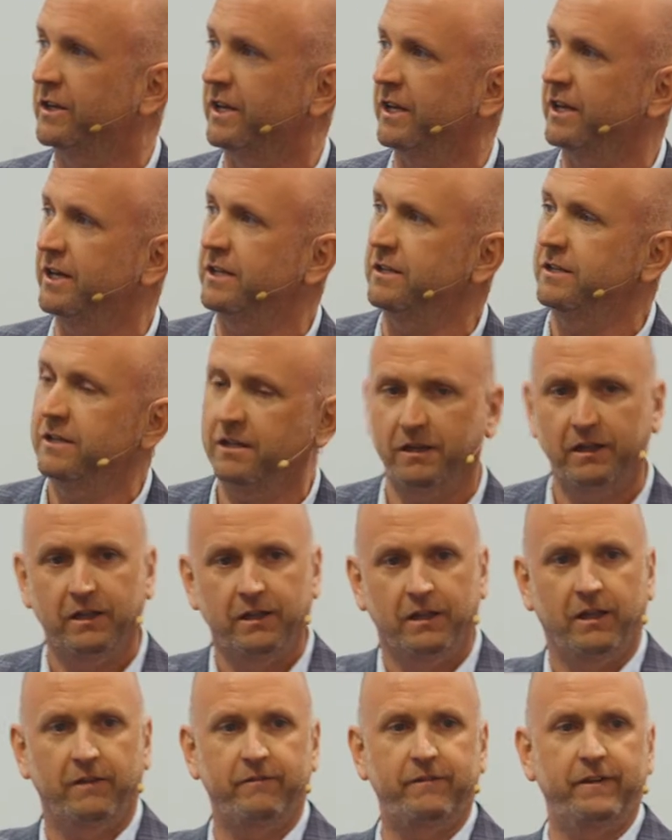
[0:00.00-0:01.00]
again,
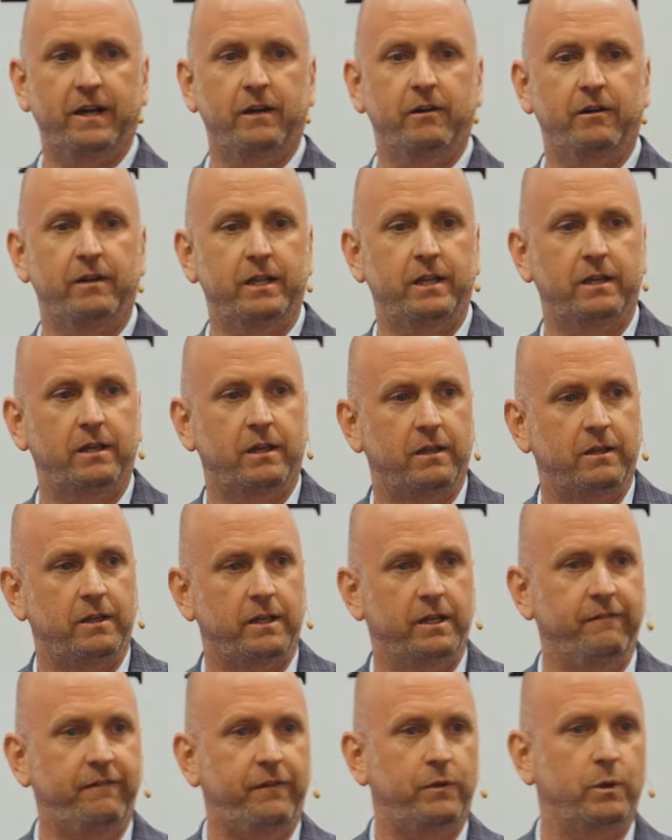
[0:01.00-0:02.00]
a very
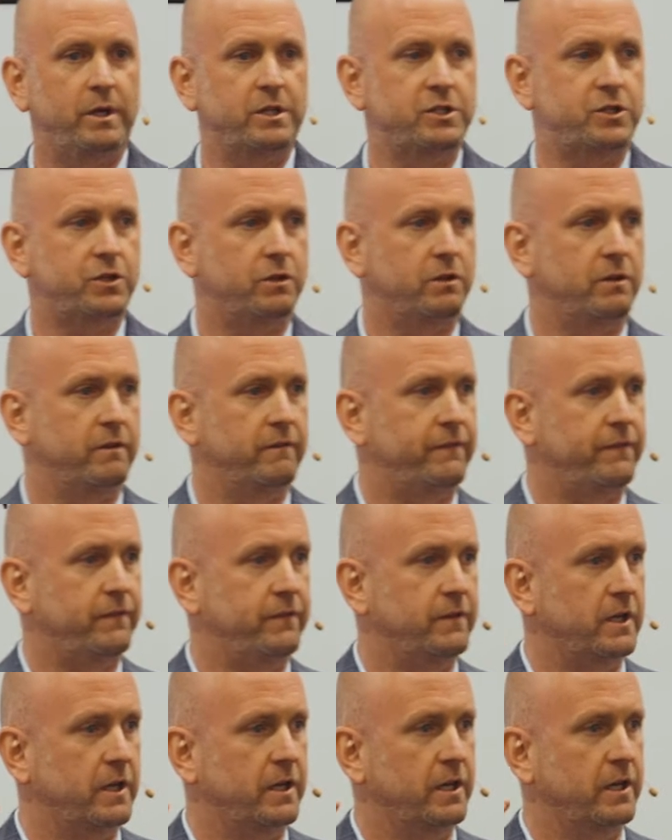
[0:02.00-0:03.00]
influential
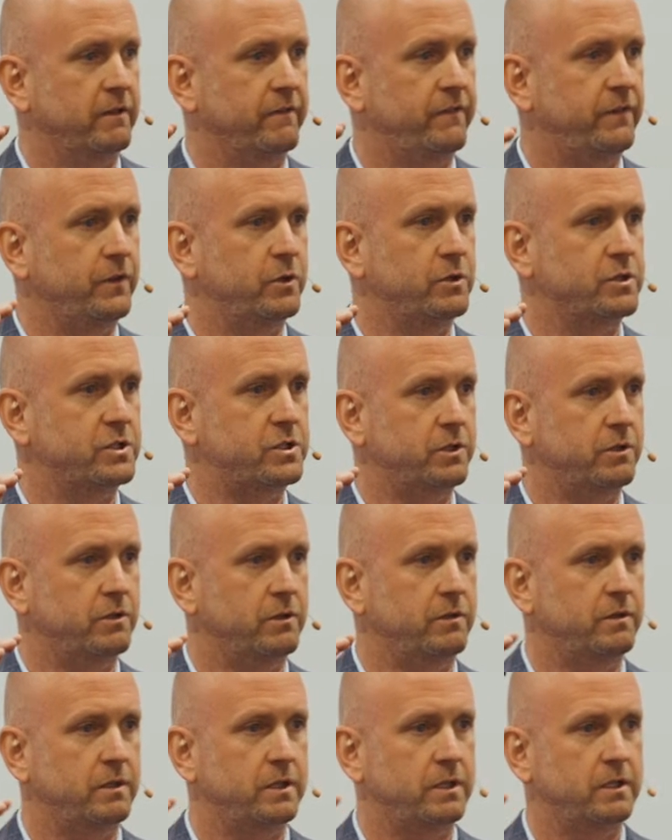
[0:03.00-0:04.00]
influencer
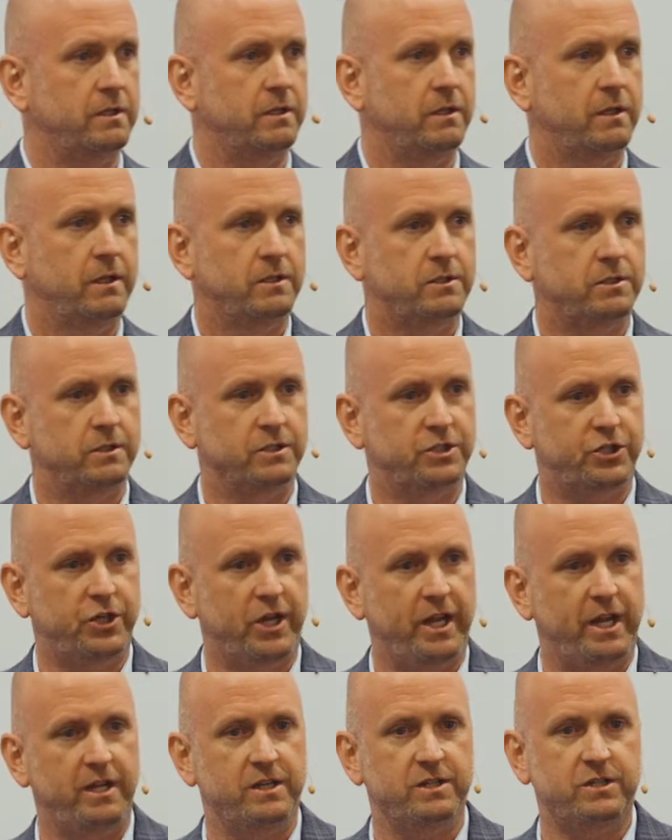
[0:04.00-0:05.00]
to
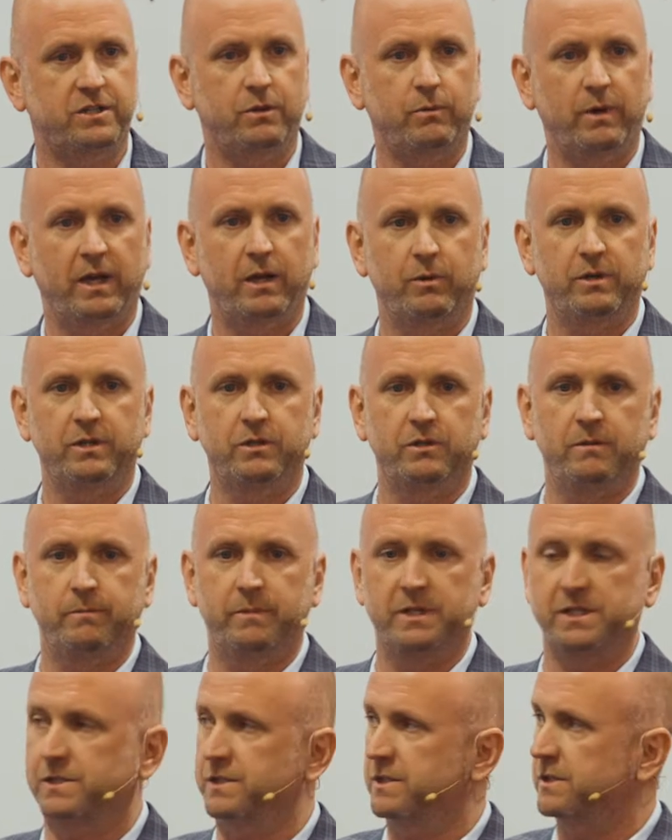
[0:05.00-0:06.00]
change the way we're doing
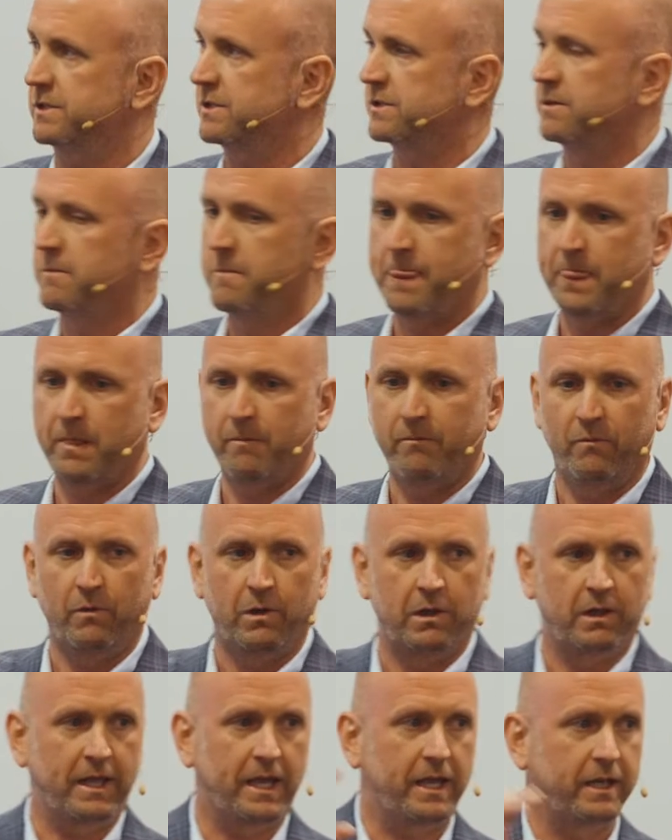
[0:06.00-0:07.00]
business,
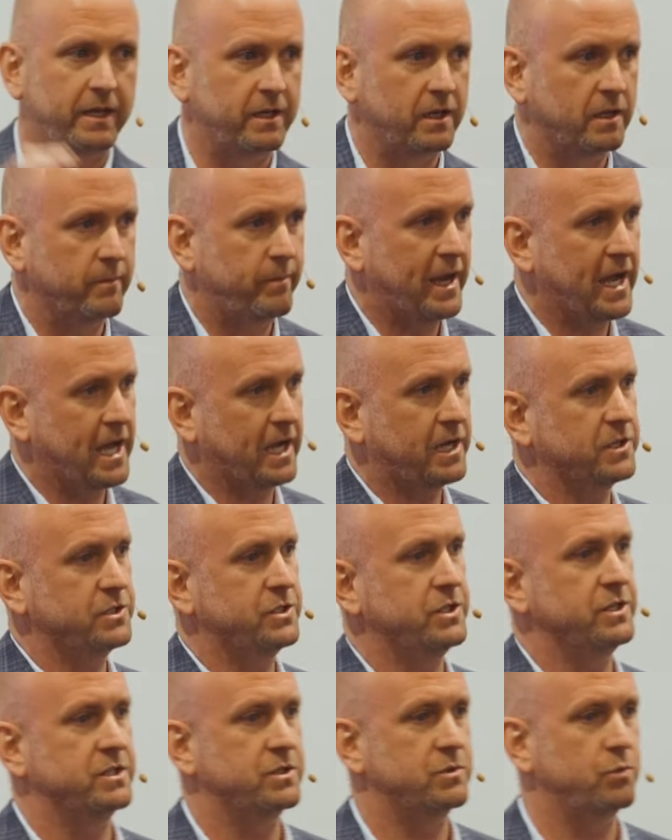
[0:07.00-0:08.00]
landing on
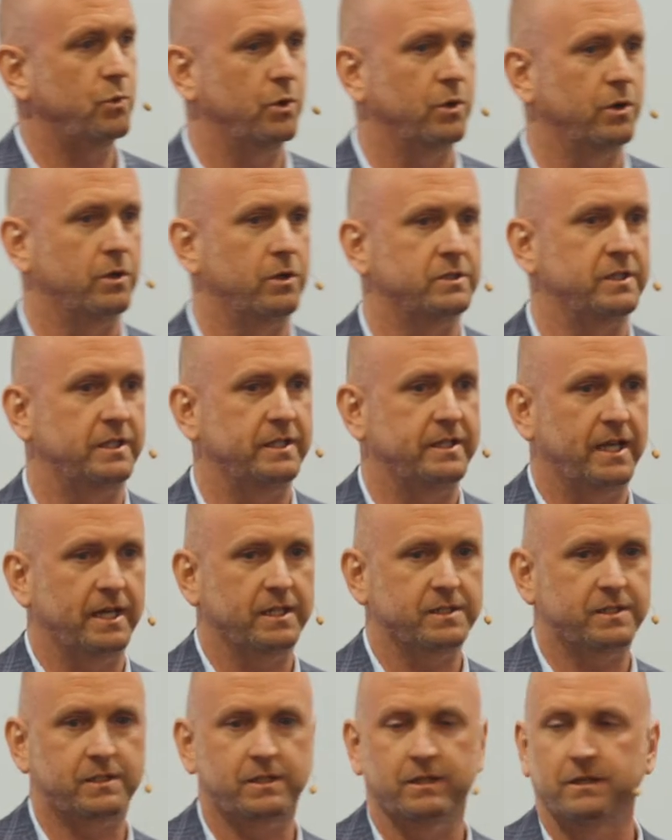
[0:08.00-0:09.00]
packaging's world and
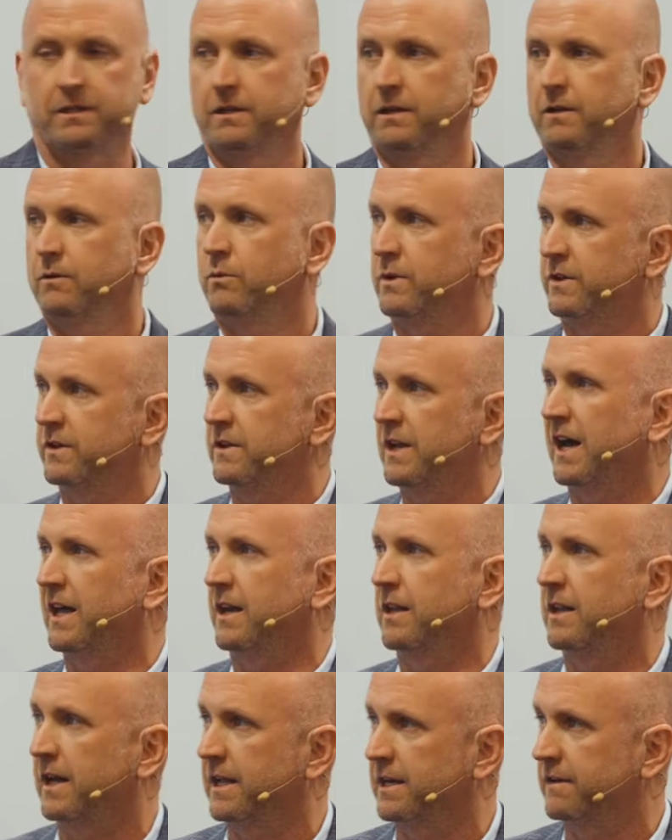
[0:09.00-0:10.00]
desk with not
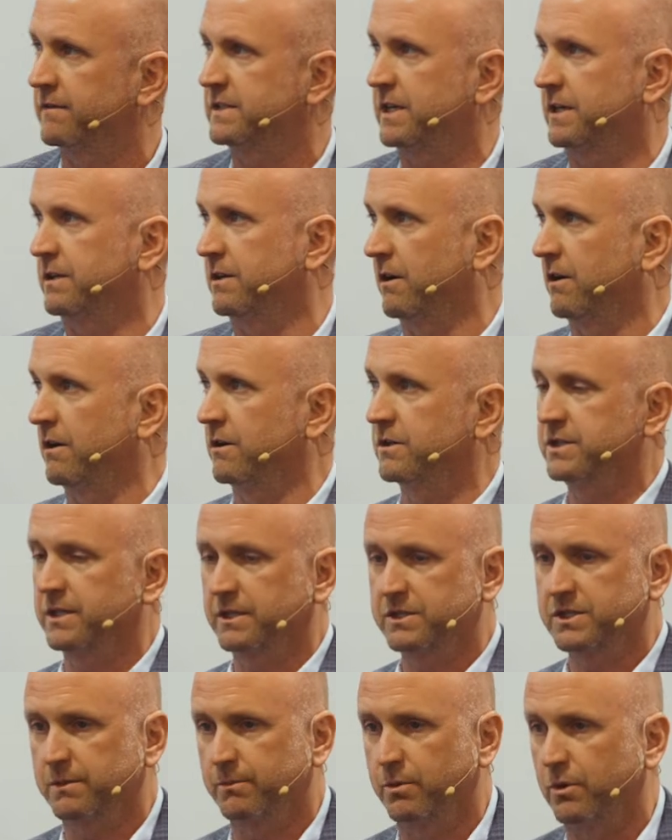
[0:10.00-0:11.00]
a lot of technology
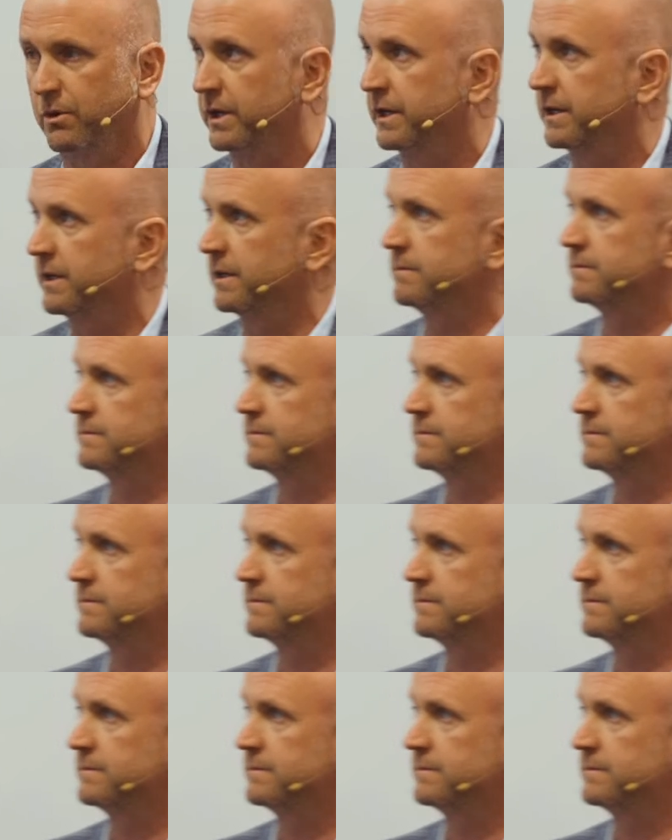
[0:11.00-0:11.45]
supporting it.